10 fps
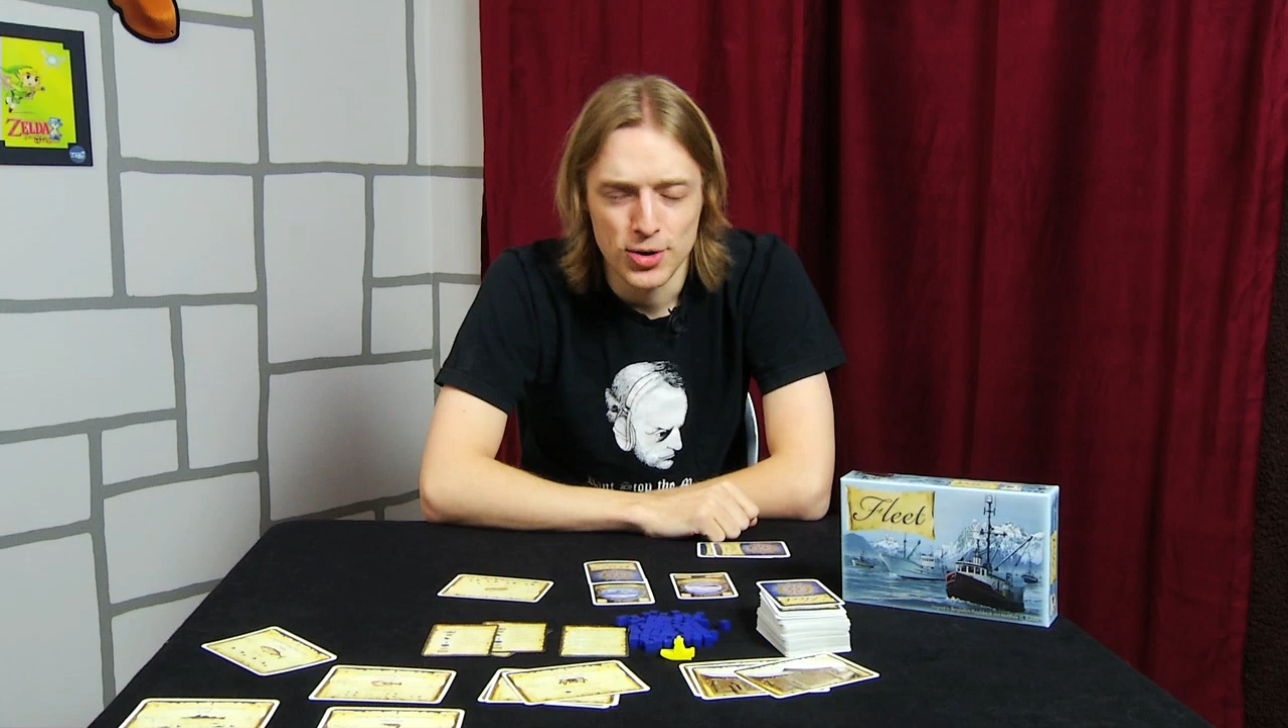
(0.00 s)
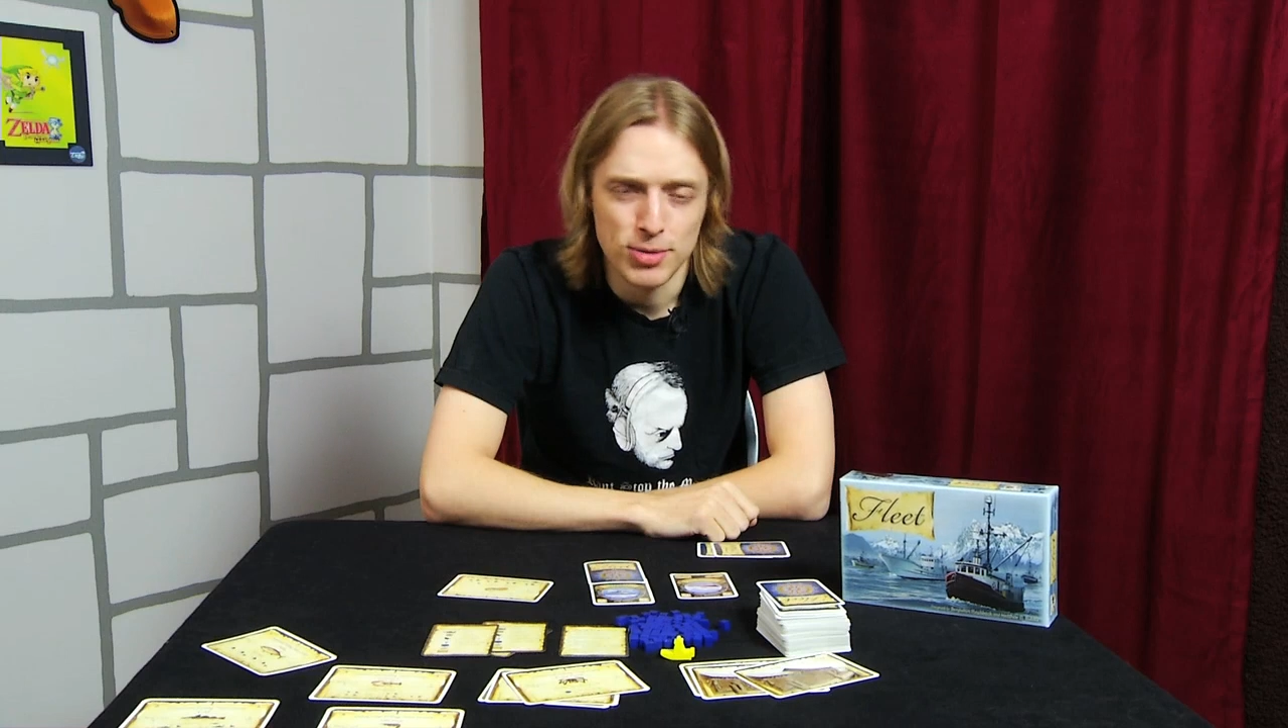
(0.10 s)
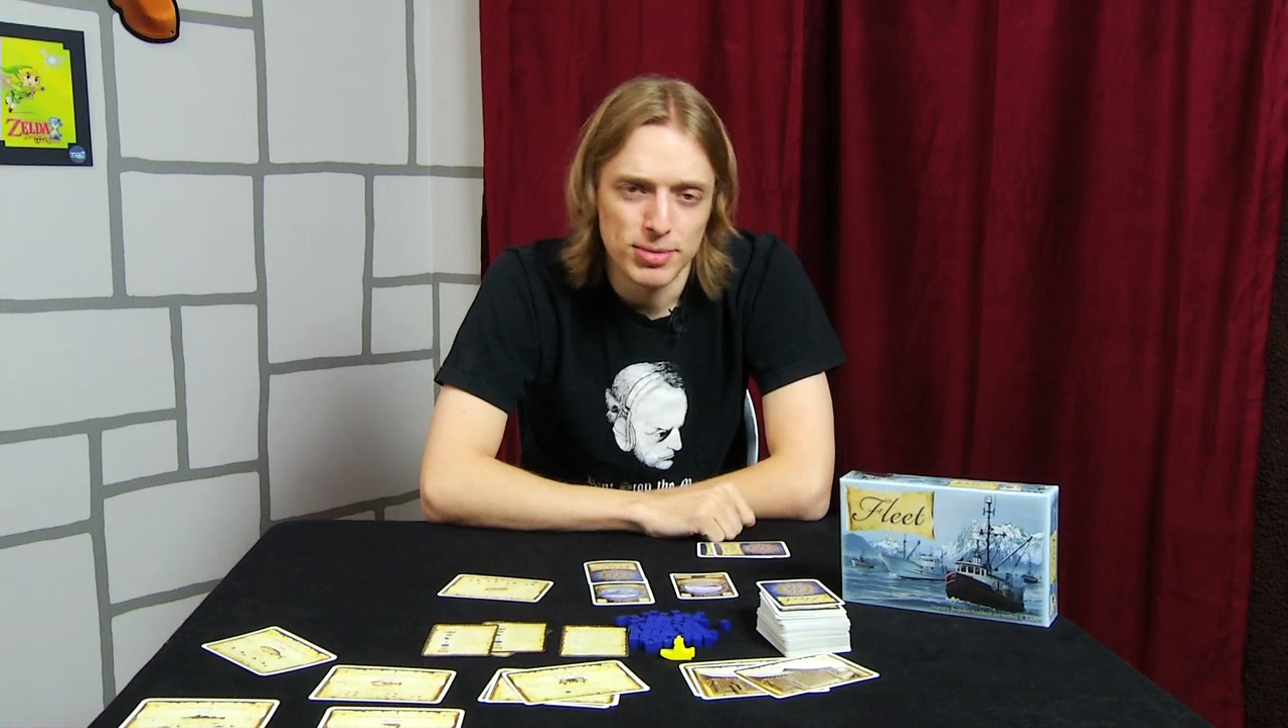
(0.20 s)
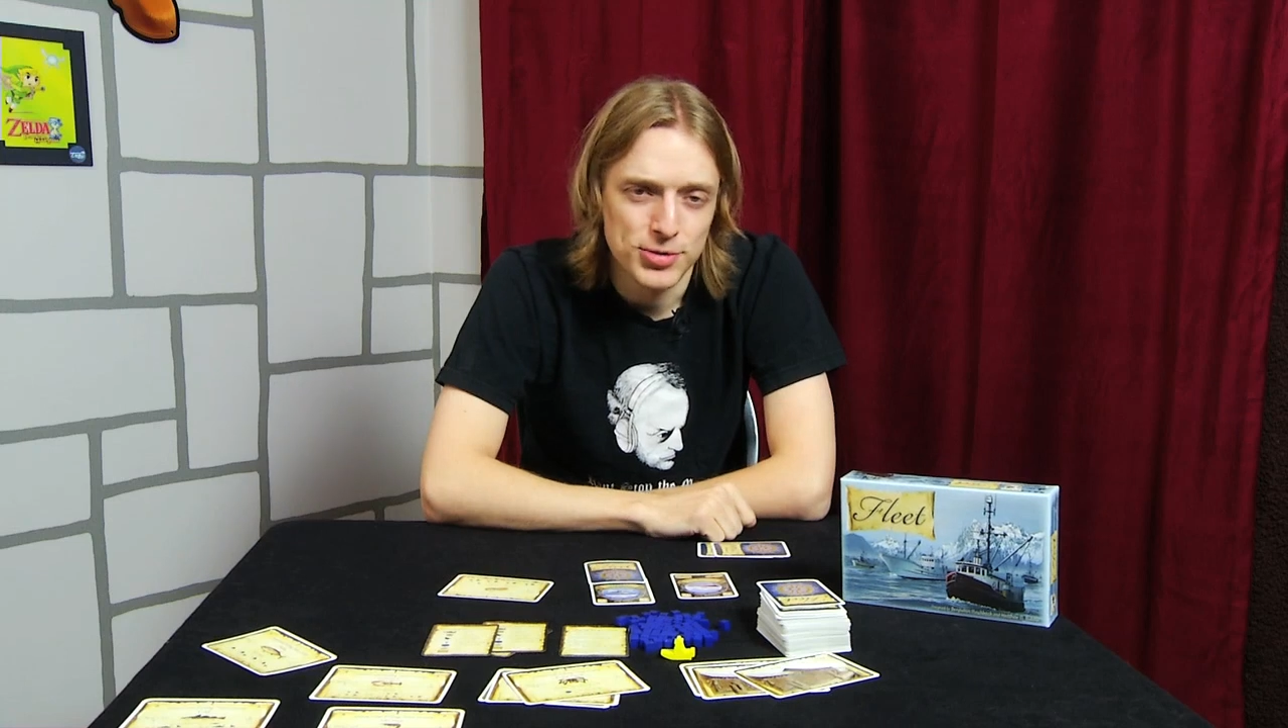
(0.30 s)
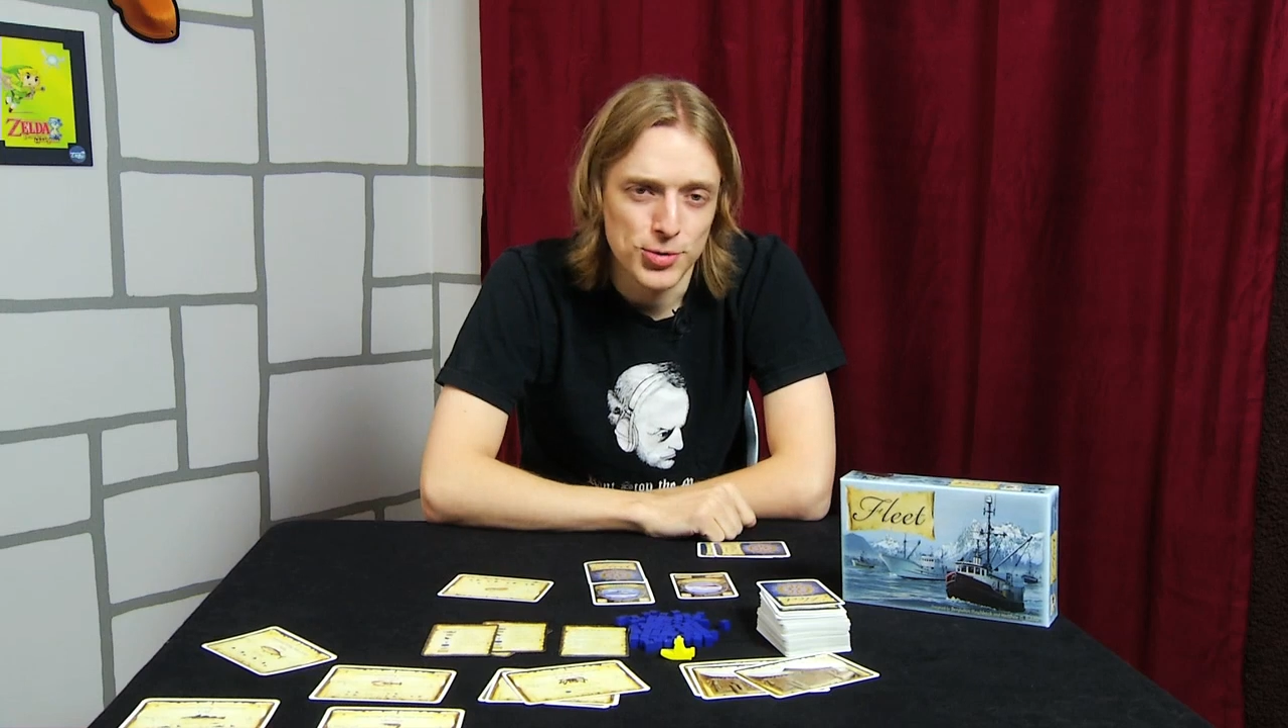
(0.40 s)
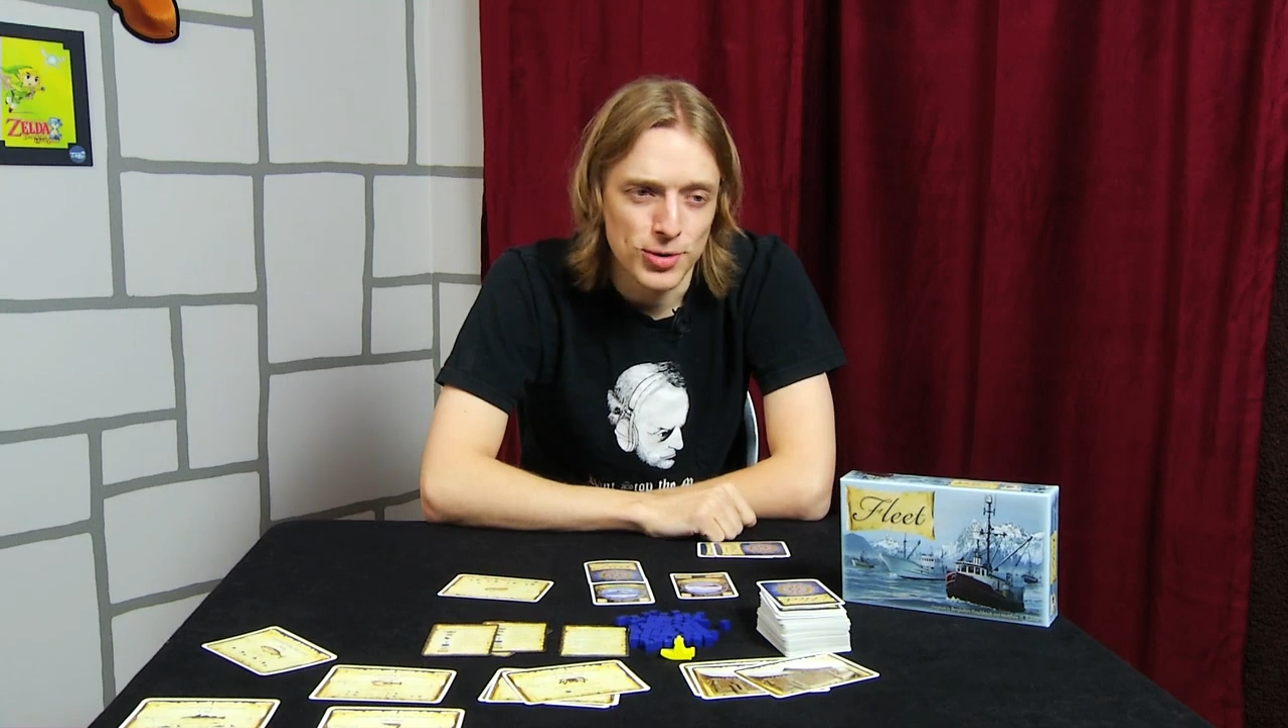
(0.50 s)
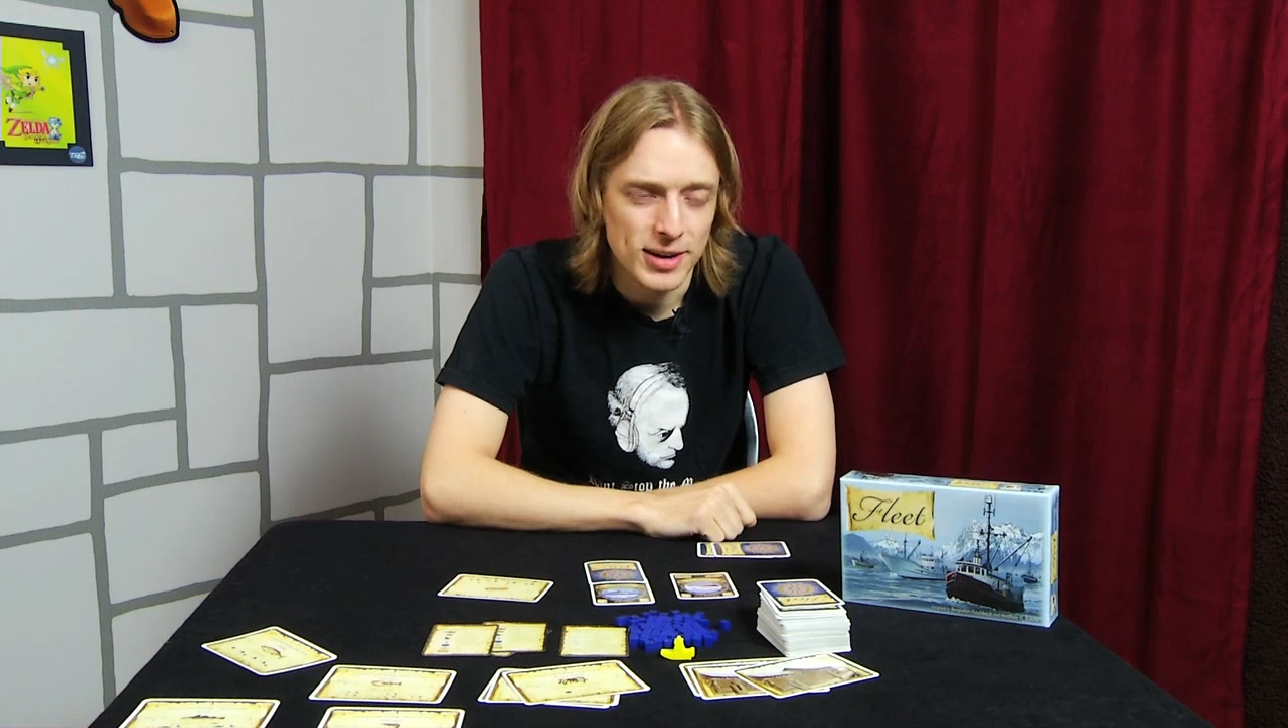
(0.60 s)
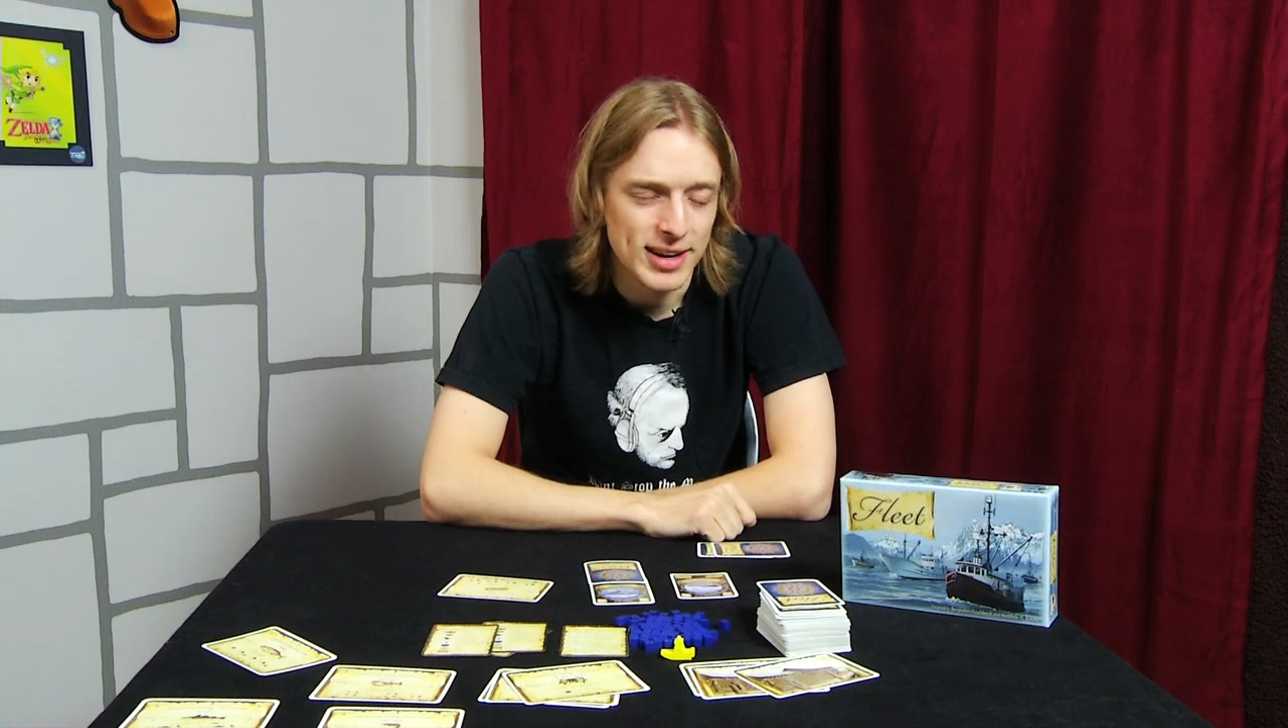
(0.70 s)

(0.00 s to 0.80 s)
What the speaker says: hopeless dork